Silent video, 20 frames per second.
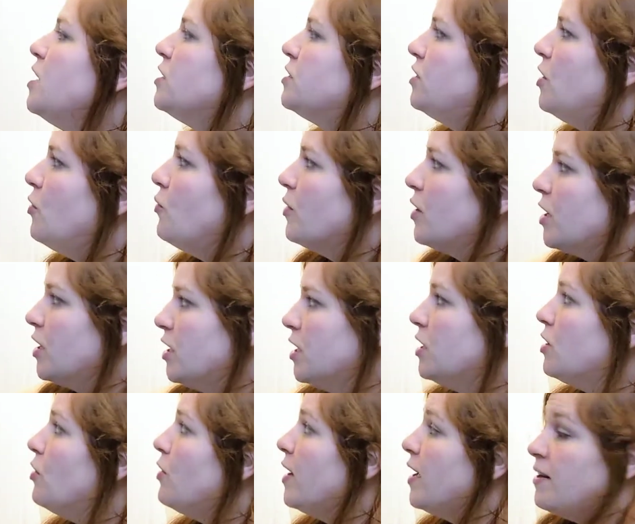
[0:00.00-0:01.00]
So we're
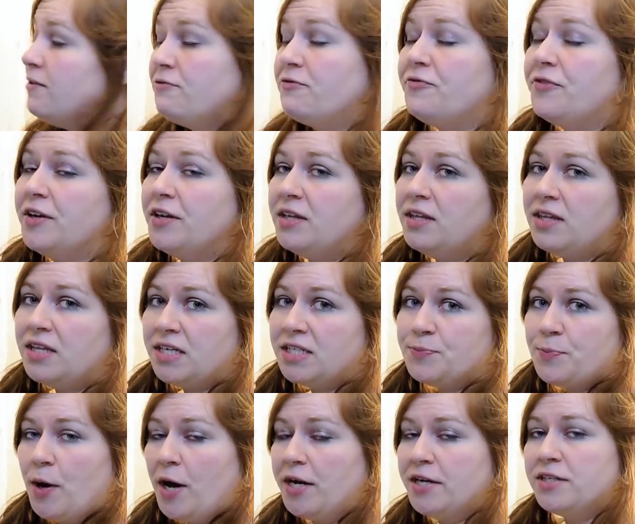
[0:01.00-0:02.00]
going to go ahead and fill
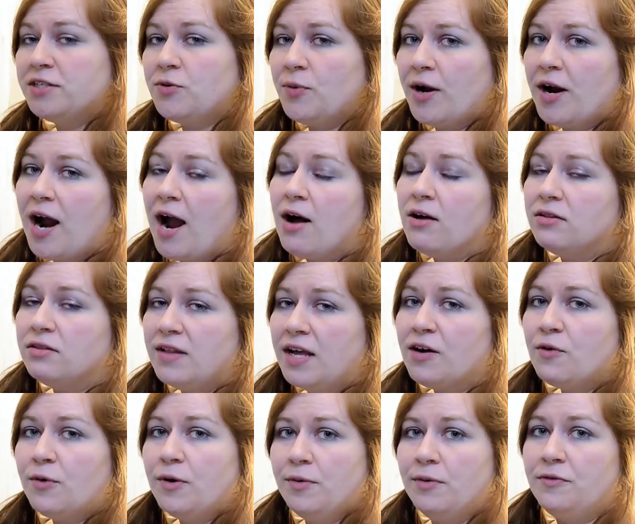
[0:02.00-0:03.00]
this Punnett square out
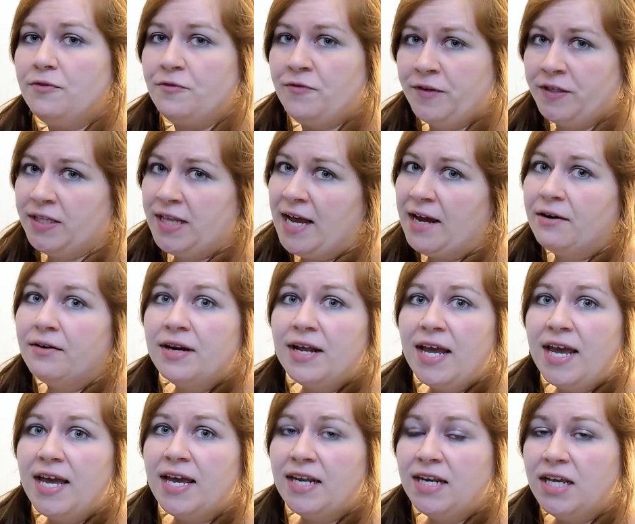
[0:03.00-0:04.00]
like we would fill out
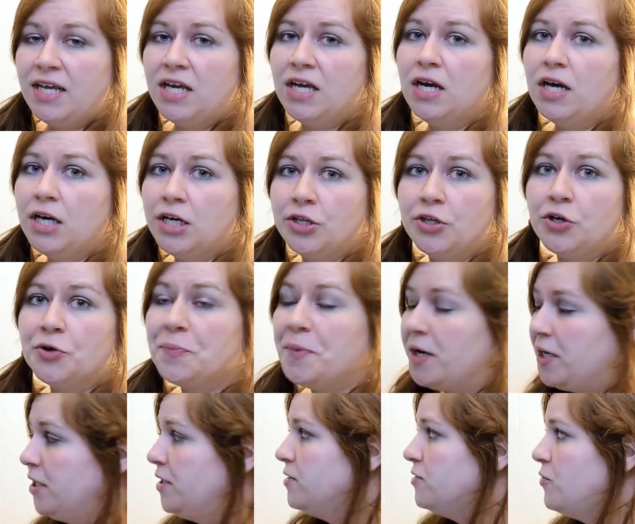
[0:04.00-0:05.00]
any other
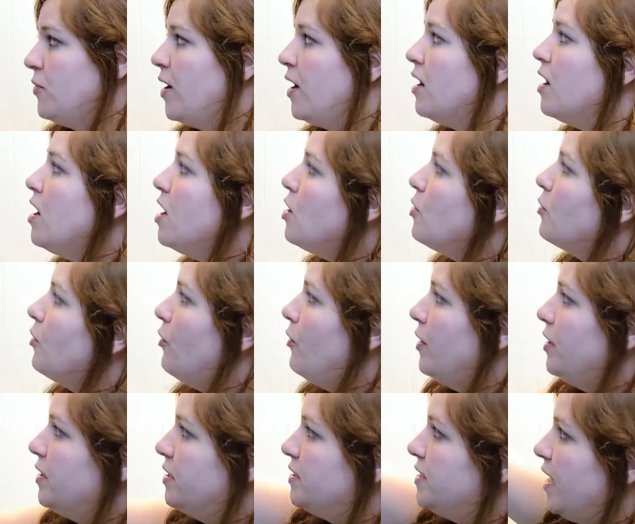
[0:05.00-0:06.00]
Punnett square. We're
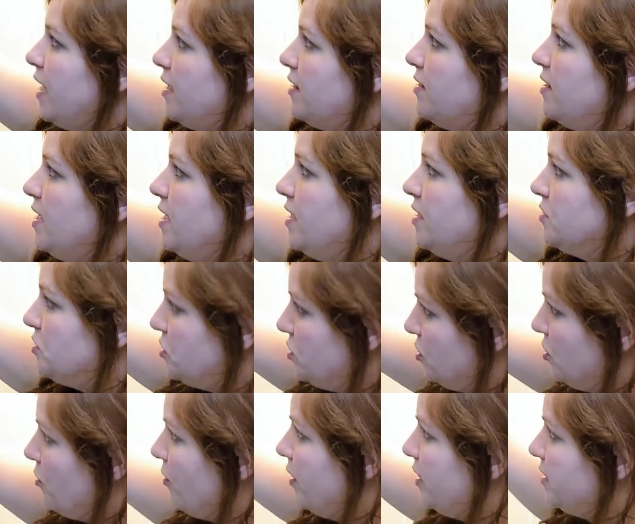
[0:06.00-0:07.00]
going to take these
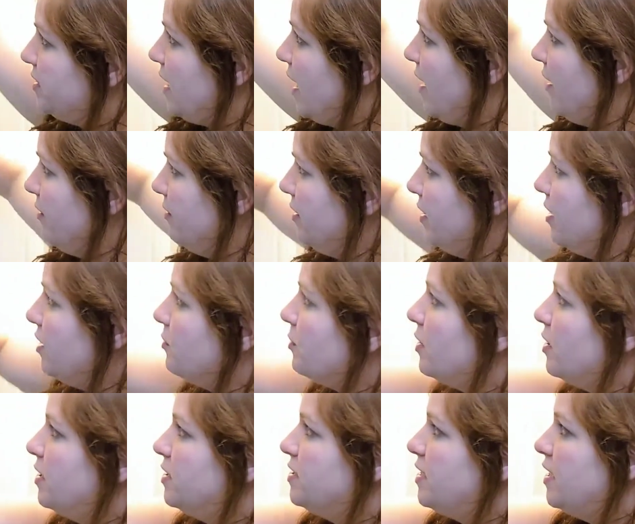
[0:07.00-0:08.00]
going down and then
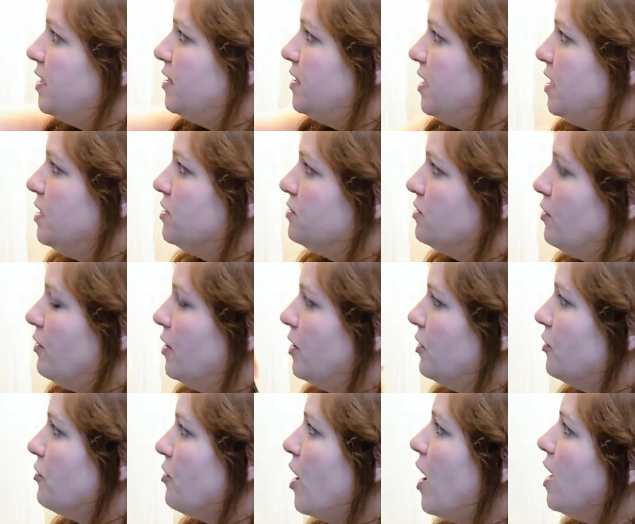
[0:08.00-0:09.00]
we're going to take these
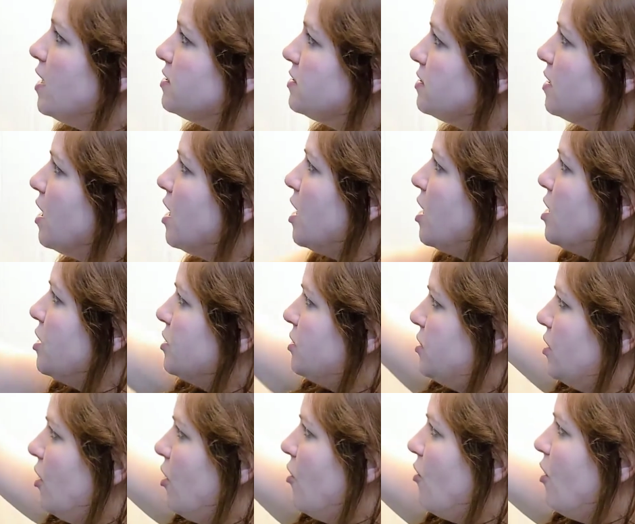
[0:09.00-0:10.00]
going across.
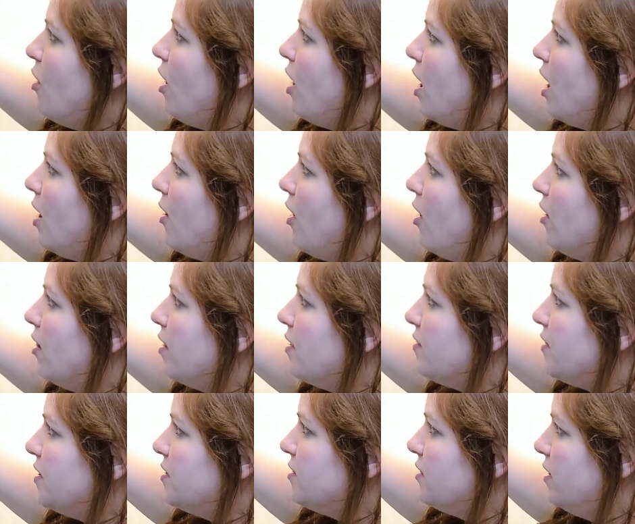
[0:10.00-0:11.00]
So uh, all
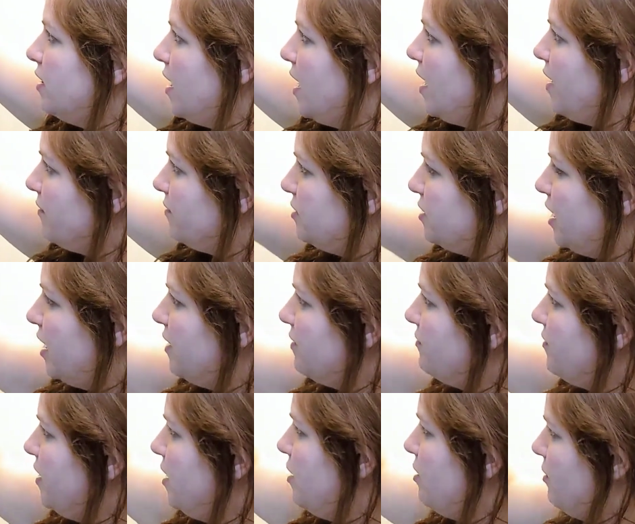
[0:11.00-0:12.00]
of these are going to have
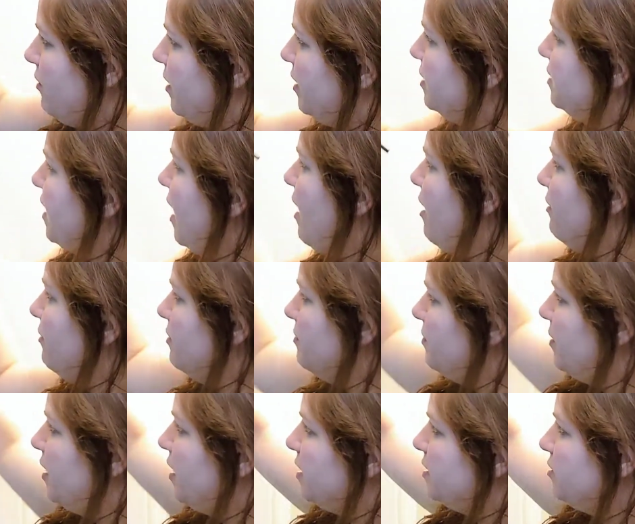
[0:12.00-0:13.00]
JV going down
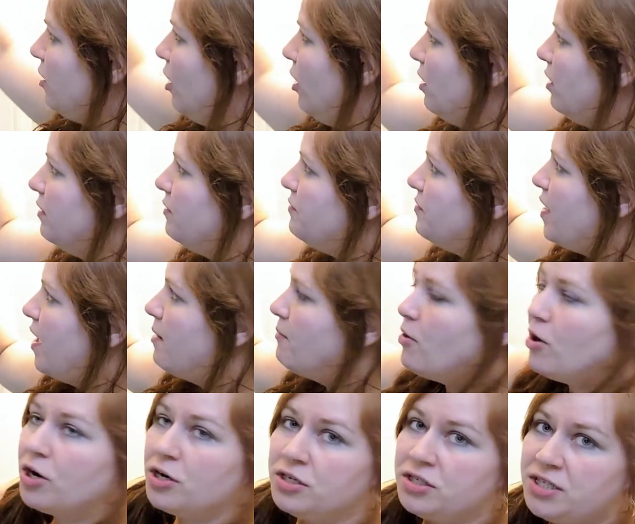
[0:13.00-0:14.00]
because all of
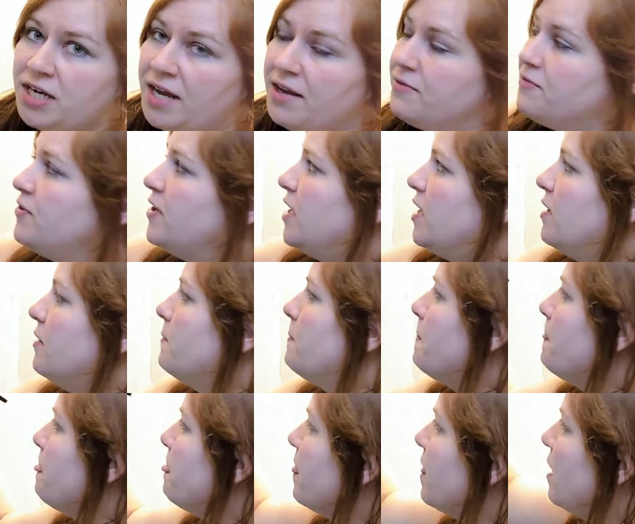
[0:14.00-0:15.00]
them are JV.